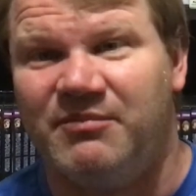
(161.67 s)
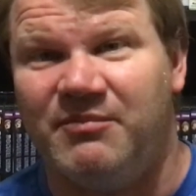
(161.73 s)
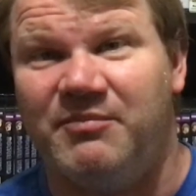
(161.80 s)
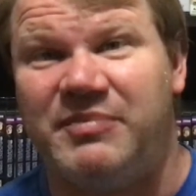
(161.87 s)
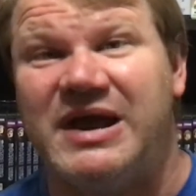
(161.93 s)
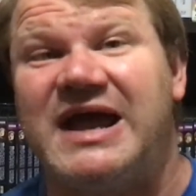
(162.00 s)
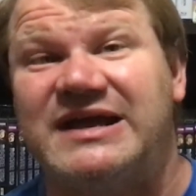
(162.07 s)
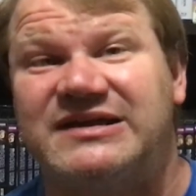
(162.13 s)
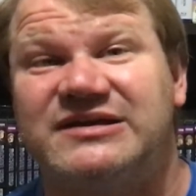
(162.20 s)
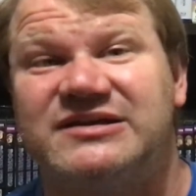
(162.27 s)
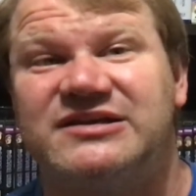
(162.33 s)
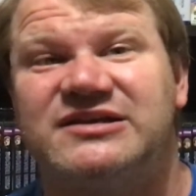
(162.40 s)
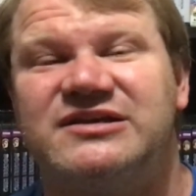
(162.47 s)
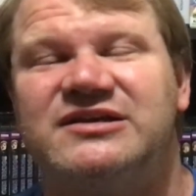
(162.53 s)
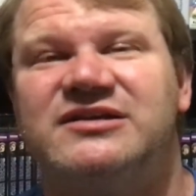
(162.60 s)
back
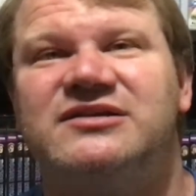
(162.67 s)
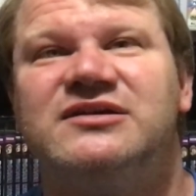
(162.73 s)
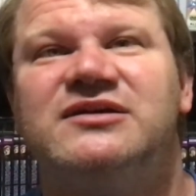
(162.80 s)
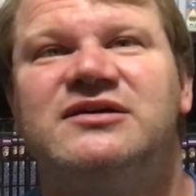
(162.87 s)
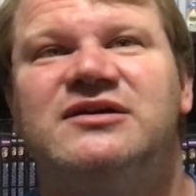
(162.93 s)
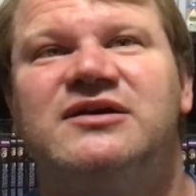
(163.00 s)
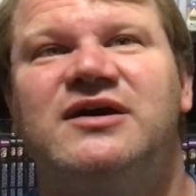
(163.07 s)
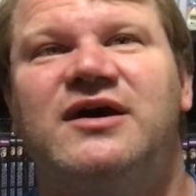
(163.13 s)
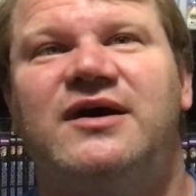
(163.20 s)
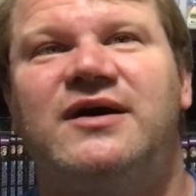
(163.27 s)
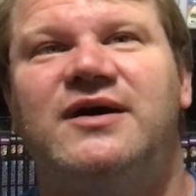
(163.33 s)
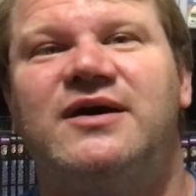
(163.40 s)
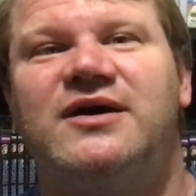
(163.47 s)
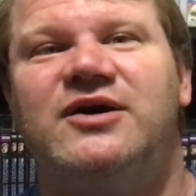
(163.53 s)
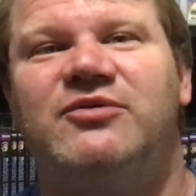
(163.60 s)
again.
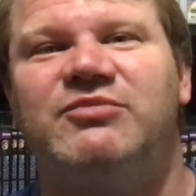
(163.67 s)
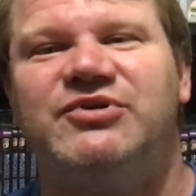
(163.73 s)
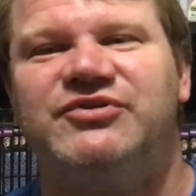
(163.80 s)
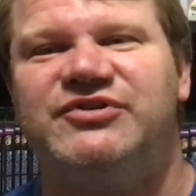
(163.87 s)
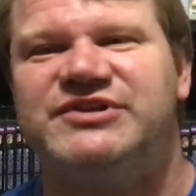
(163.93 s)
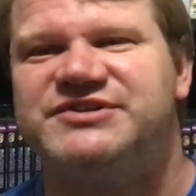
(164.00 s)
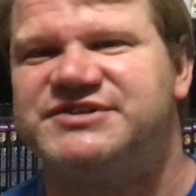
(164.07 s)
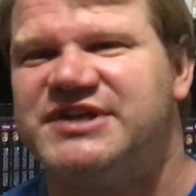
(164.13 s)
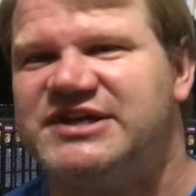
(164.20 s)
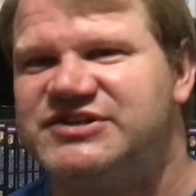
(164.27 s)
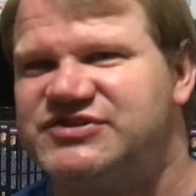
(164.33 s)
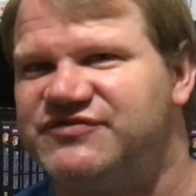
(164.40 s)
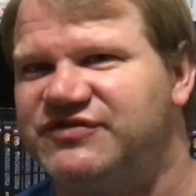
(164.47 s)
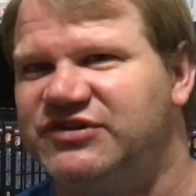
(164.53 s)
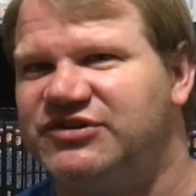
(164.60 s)
But these days,
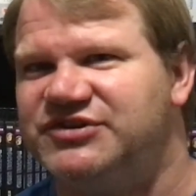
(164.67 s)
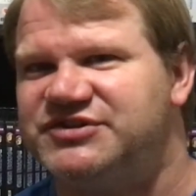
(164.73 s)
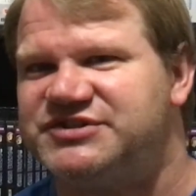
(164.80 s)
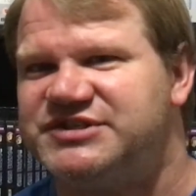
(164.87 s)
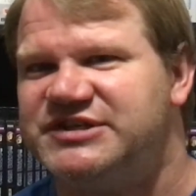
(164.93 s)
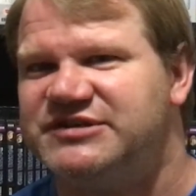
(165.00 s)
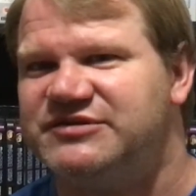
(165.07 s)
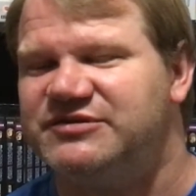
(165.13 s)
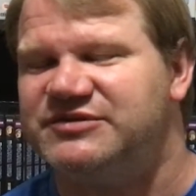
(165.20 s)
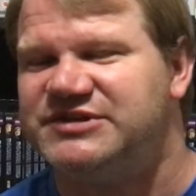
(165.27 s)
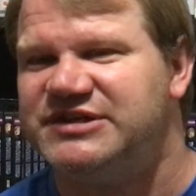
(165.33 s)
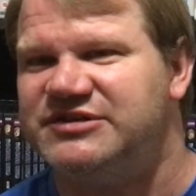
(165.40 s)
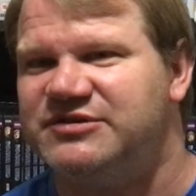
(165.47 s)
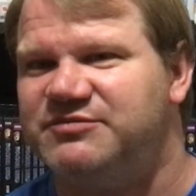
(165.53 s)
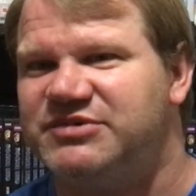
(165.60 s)
the villains tend
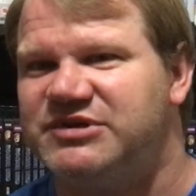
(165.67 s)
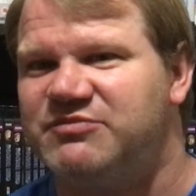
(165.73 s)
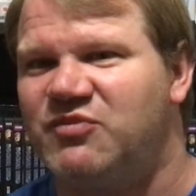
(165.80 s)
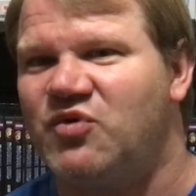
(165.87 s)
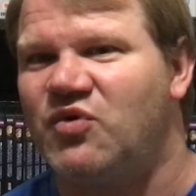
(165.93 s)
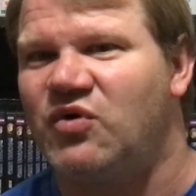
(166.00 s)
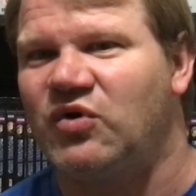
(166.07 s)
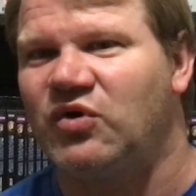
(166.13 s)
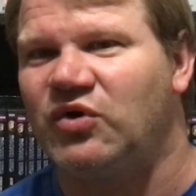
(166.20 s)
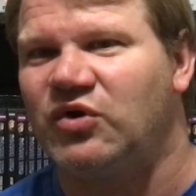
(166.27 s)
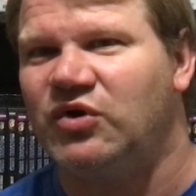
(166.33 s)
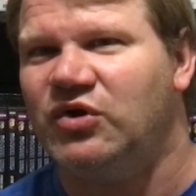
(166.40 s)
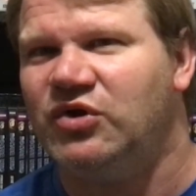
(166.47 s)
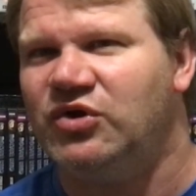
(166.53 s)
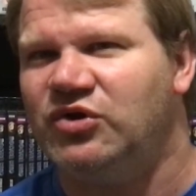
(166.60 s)
to be more
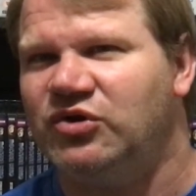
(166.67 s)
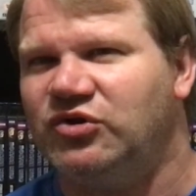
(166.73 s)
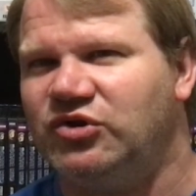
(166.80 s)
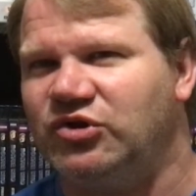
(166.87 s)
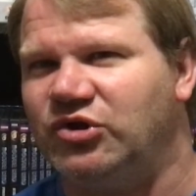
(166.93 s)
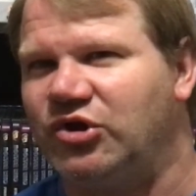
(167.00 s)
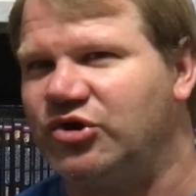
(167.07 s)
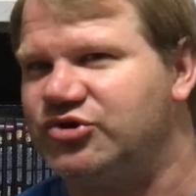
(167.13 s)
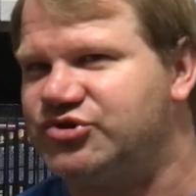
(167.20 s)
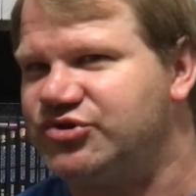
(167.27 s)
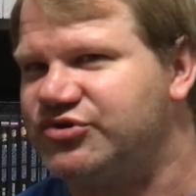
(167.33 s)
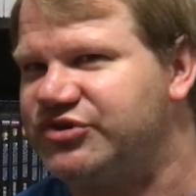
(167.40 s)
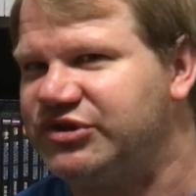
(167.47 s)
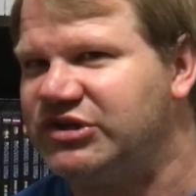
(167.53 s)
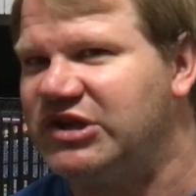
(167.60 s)
larger
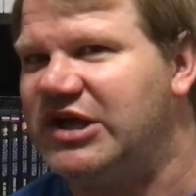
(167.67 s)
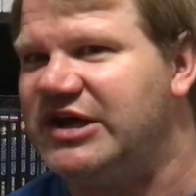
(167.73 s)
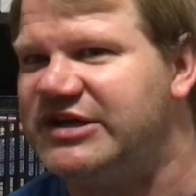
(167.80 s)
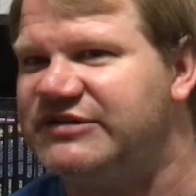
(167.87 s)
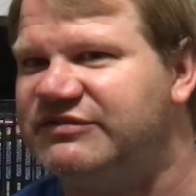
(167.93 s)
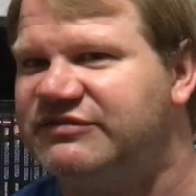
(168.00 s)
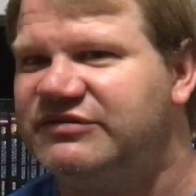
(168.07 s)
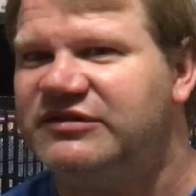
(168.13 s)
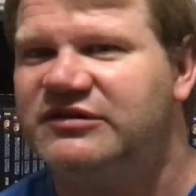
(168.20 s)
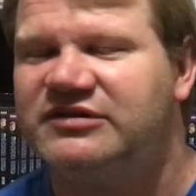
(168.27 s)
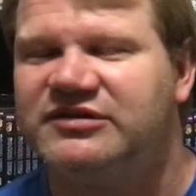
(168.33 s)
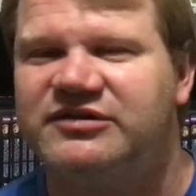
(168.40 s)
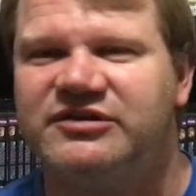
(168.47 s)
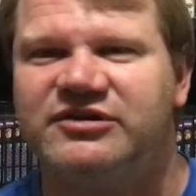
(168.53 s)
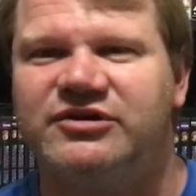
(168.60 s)
than life,
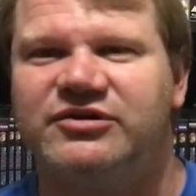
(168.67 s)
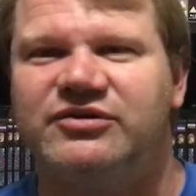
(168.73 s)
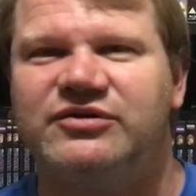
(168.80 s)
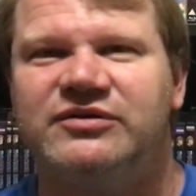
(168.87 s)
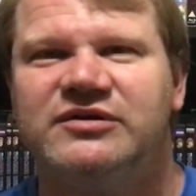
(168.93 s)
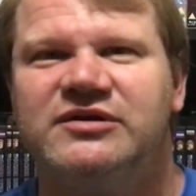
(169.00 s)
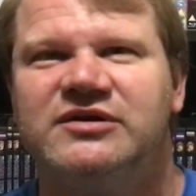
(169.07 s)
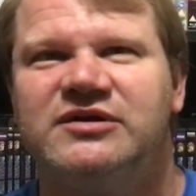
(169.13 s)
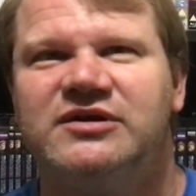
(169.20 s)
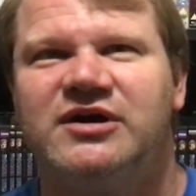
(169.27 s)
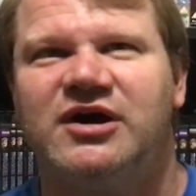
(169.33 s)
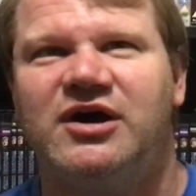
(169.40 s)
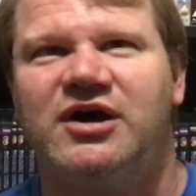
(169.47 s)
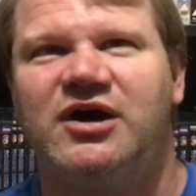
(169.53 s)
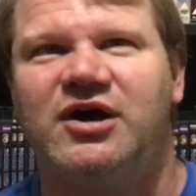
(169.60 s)
you know.
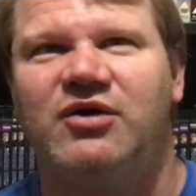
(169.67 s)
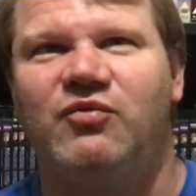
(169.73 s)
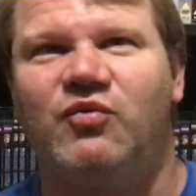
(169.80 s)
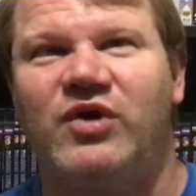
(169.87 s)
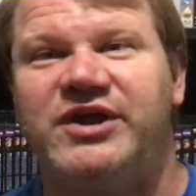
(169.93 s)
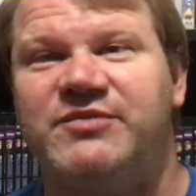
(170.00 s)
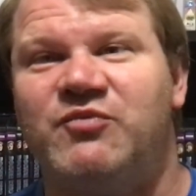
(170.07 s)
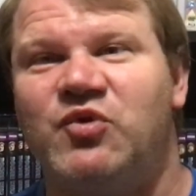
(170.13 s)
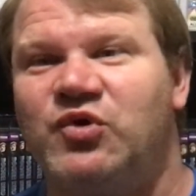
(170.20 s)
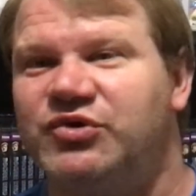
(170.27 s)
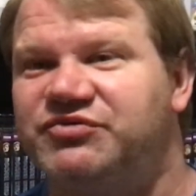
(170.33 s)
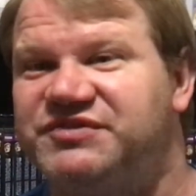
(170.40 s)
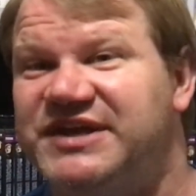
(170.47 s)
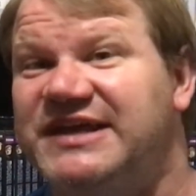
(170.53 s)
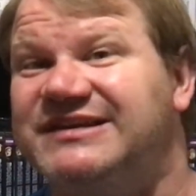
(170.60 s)
Way more
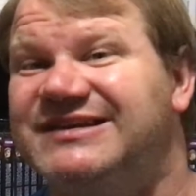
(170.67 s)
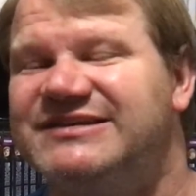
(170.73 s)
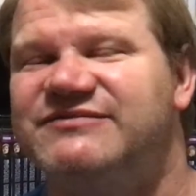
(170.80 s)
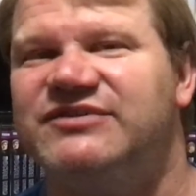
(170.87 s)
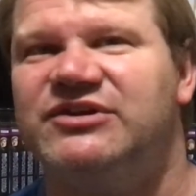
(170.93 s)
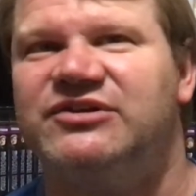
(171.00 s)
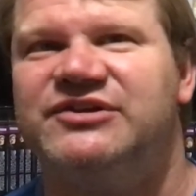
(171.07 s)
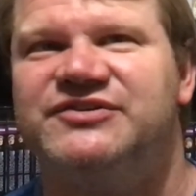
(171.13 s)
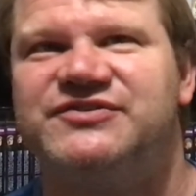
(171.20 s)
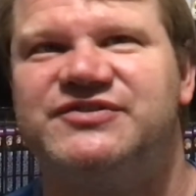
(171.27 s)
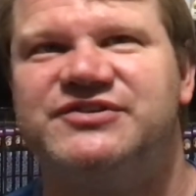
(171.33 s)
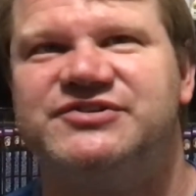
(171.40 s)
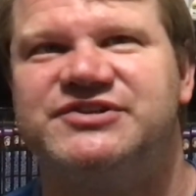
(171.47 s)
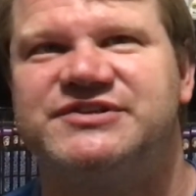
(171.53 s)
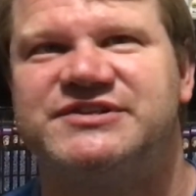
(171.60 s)
deadly villains
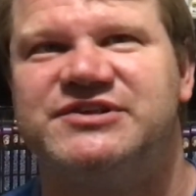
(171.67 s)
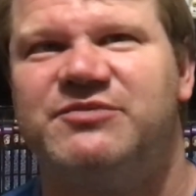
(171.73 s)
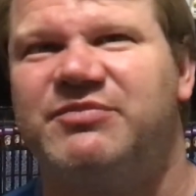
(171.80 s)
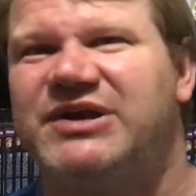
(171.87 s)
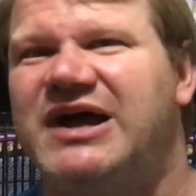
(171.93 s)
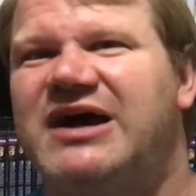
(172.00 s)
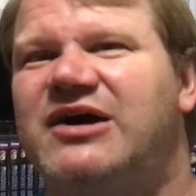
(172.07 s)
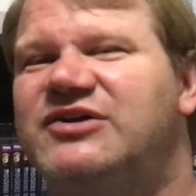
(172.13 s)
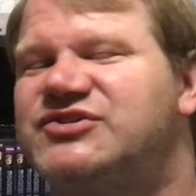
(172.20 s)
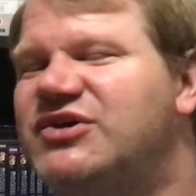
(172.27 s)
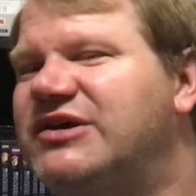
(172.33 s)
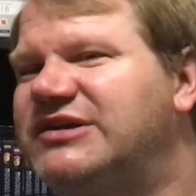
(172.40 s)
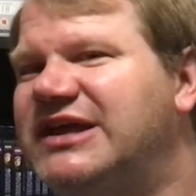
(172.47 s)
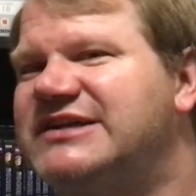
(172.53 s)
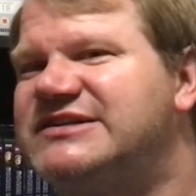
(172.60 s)
than just him. So
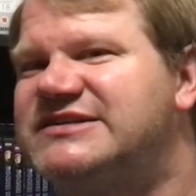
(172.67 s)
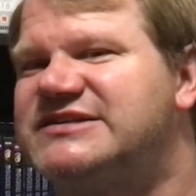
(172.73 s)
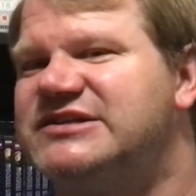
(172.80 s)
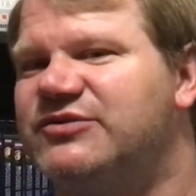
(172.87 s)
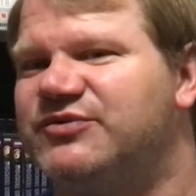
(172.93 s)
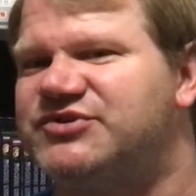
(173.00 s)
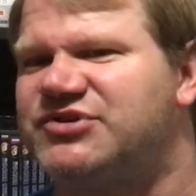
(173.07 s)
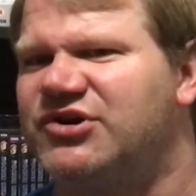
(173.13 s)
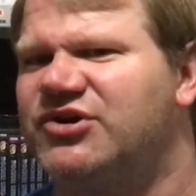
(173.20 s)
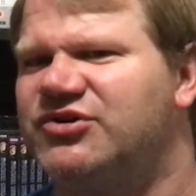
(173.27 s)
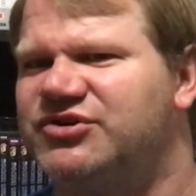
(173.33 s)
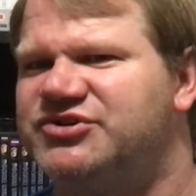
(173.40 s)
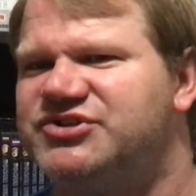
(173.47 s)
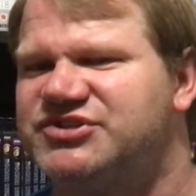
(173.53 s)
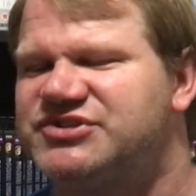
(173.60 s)
I'd like to see a return
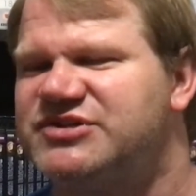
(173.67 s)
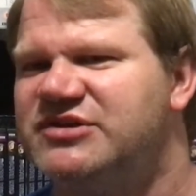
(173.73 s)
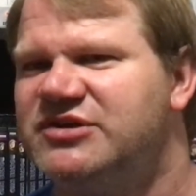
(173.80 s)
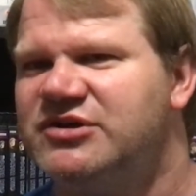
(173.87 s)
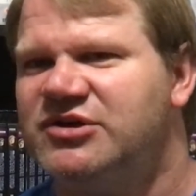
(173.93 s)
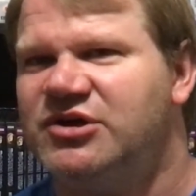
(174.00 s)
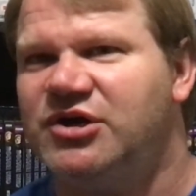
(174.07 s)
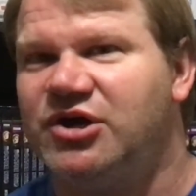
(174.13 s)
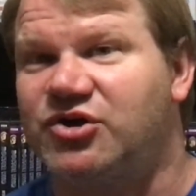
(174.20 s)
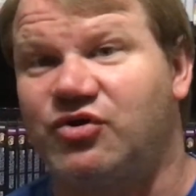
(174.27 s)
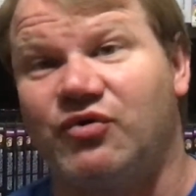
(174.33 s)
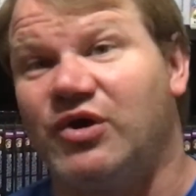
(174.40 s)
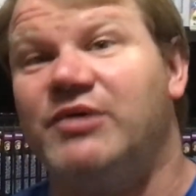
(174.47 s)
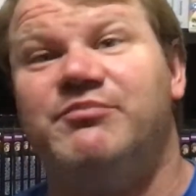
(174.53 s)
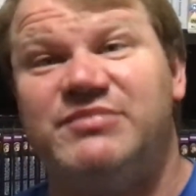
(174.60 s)
to just a
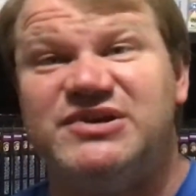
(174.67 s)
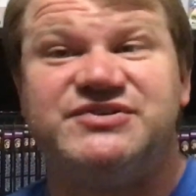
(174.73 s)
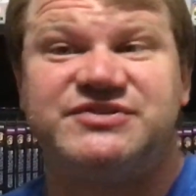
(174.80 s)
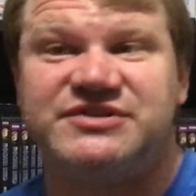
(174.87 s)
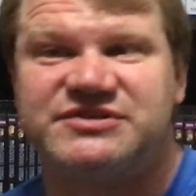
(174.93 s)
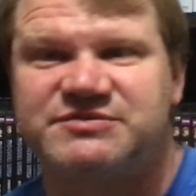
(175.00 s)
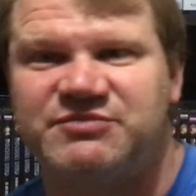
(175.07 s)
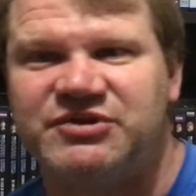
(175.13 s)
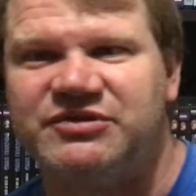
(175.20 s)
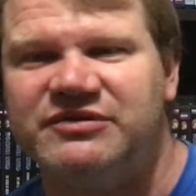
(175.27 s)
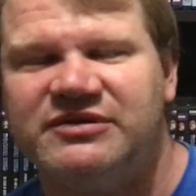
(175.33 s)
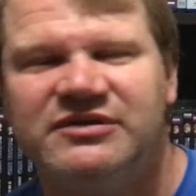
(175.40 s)
corrupt businessman.